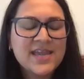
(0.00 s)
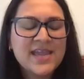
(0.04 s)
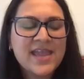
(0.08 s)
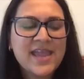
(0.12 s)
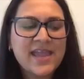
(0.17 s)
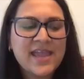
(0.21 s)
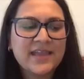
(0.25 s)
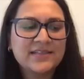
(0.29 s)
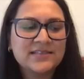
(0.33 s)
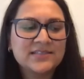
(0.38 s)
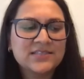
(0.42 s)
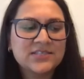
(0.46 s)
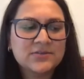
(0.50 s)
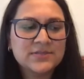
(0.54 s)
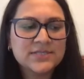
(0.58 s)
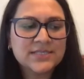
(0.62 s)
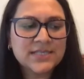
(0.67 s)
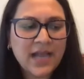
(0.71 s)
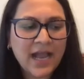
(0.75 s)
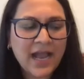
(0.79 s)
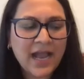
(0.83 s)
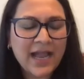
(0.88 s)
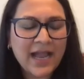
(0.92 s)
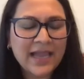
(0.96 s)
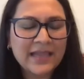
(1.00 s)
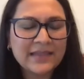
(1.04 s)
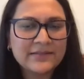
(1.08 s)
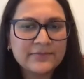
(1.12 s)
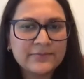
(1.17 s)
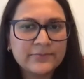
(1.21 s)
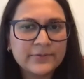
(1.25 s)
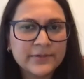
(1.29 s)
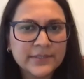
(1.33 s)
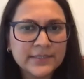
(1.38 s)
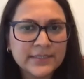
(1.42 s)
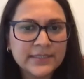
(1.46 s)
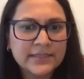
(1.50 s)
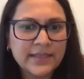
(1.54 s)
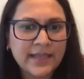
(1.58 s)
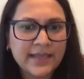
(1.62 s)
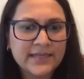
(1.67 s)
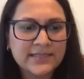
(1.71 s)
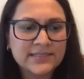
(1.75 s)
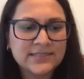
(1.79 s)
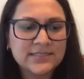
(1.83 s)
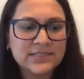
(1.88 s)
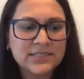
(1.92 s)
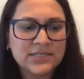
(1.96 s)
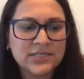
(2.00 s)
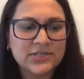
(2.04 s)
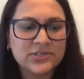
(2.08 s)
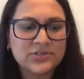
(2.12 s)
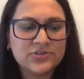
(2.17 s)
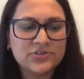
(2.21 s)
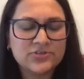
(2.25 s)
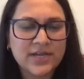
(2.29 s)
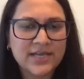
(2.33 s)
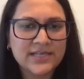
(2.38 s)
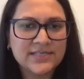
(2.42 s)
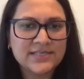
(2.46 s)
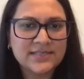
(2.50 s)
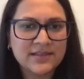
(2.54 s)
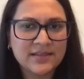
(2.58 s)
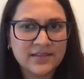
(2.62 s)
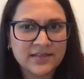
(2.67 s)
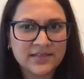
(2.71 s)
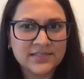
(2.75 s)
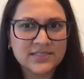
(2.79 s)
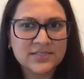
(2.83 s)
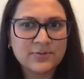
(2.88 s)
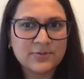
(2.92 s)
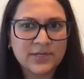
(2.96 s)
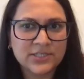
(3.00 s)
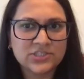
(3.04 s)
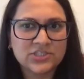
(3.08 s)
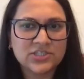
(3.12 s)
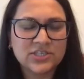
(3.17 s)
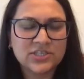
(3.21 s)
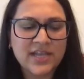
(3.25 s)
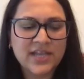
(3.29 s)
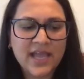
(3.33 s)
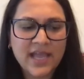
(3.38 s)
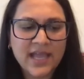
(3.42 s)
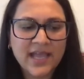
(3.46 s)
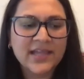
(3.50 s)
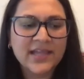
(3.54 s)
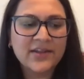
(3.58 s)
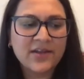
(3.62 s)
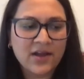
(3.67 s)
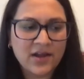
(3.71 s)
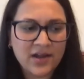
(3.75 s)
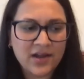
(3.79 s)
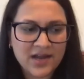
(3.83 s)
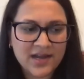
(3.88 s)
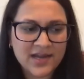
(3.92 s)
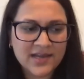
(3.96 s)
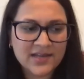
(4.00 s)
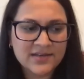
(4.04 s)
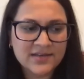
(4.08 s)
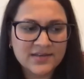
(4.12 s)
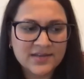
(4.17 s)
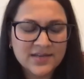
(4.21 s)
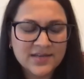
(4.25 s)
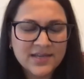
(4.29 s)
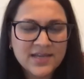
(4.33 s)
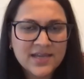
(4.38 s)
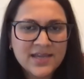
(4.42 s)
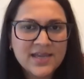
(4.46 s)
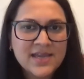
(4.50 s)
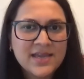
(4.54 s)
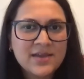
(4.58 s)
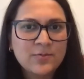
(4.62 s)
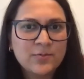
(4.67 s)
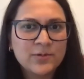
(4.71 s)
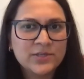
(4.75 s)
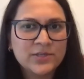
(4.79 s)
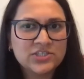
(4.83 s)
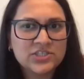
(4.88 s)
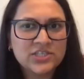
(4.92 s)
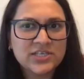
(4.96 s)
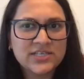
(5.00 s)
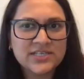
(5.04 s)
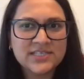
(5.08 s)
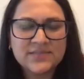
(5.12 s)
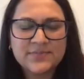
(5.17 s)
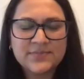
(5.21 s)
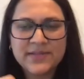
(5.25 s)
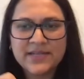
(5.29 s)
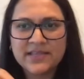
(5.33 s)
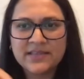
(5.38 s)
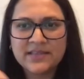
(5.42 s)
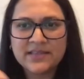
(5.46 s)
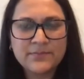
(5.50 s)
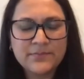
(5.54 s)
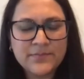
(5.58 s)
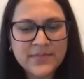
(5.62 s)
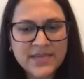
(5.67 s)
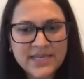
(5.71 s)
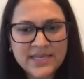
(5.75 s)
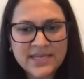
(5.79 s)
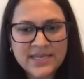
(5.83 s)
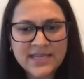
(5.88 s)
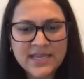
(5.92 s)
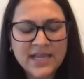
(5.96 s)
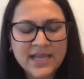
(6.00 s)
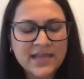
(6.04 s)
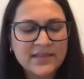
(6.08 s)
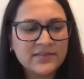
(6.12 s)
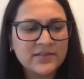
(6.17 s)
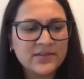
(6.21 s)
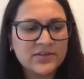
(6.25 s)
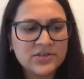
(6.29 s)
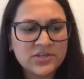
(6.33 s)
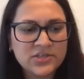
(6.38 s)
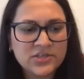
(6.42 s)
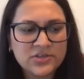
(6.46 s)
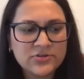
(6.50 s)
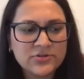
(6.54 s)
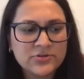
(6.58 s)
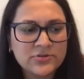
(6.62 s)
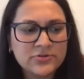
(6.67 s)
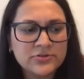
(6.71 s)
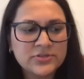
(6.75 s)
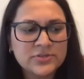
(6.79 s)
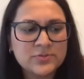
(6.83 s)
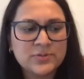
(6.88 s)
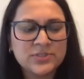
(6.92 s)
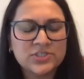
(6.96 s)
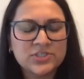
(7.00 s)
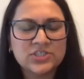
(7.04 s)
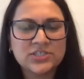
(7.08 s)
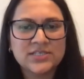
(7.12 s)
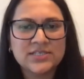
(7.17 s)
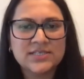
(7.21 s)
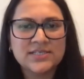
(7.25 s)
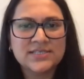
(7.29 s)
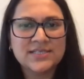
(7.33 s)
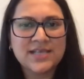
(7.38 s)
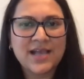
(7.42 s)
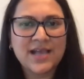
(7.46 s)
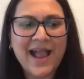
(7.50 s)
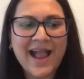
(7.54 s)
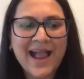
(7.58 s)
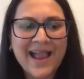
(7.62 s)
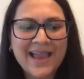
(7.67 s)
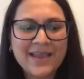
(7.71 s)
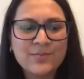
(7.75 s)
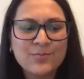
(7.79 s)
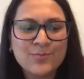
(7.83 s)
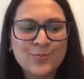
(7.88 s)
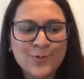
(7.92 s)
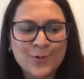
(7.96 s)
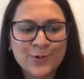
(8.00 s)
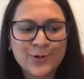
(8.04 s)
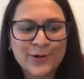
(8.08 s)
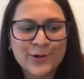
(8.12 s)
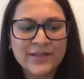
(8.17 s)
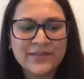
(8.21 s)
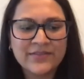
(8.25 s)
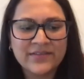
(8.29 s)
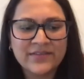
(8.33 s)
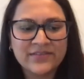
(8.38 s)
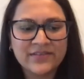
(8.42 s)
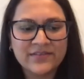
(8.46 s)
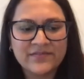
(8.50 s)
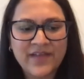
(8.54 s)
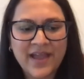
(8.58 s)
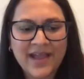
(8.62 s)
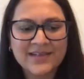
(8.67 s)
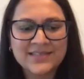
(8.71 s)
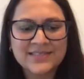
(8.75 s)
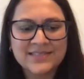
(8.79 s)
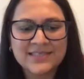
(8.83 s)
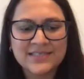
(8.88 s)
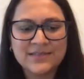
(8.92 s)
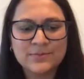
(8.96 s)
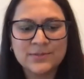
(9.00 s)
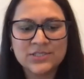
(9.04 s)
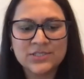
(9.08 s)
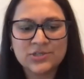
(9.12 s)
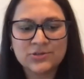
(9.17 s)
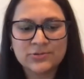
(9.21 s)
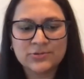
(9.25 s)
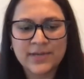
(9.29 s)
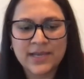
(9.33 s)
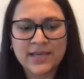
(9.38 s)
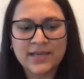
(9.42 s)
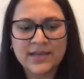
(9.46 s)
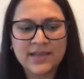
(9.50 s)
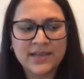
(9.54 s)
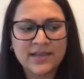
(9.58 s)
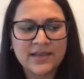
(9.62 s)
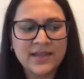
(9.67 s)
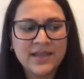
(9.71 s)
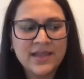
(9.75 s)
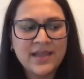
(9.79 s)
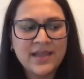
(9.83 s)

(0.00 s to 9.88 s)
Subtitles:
And so, Scott, I'd really like to address this question head on, which has been in the media and the news, which is, I'm worried that the vaccine was created